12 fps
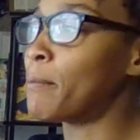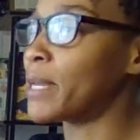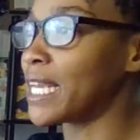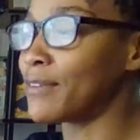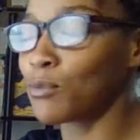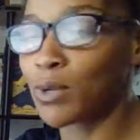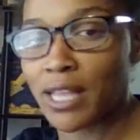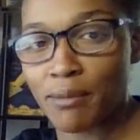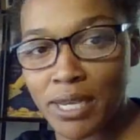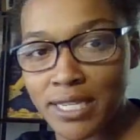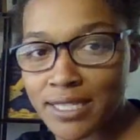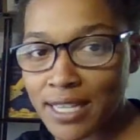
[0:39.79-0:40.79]
But even with that
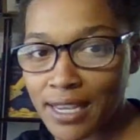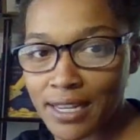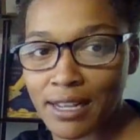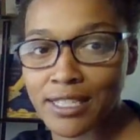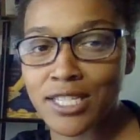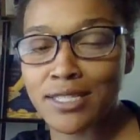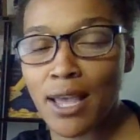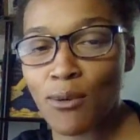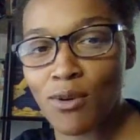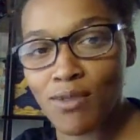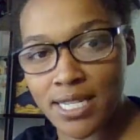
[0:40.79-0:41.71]
being said, just take what